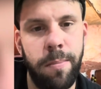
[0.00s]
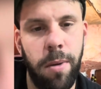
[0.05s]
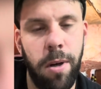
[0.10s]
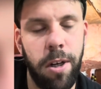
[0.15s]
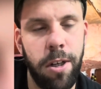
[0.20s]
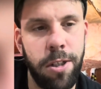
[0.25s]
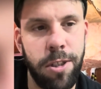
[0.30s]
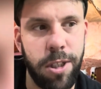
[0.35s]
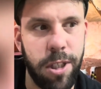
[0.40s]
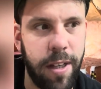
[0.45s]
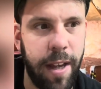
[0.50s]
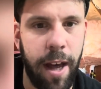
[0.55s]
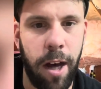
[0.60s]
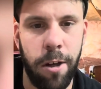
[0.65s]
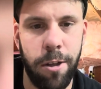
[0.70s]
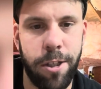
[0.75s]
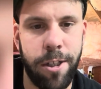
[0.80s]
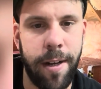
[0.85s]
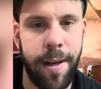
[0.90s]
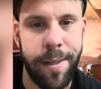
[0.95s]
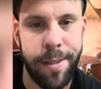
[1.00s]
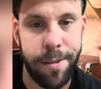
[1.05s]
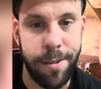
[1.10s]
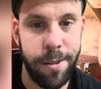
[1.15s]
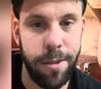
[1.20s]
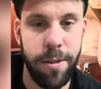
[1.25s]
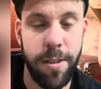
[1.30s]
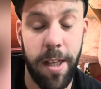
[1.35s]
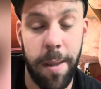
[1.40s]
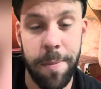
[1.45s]
bars or Caltrax or
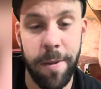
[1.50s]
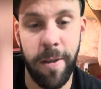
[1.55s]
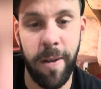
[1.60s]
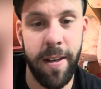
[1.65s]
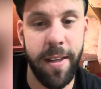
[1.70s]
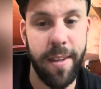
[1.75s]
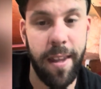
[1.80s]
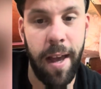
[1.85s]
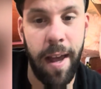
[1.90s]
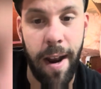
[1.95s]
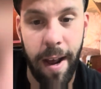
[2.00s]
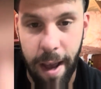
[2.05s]
do something like that.